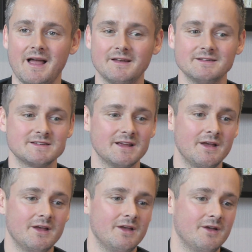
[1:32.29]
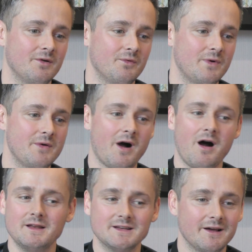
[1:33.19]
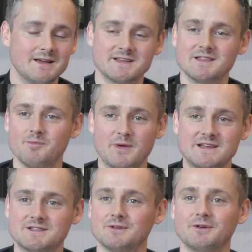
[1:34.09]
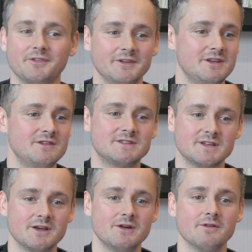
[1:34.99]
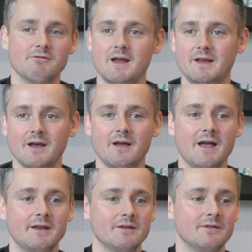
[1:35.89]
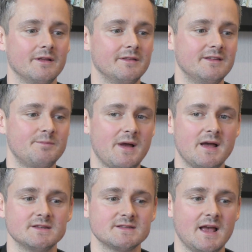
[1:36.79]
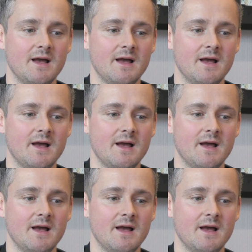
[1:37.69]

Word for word: and we were idolizing the Beatles and U2 and Radiohead and, and these bands,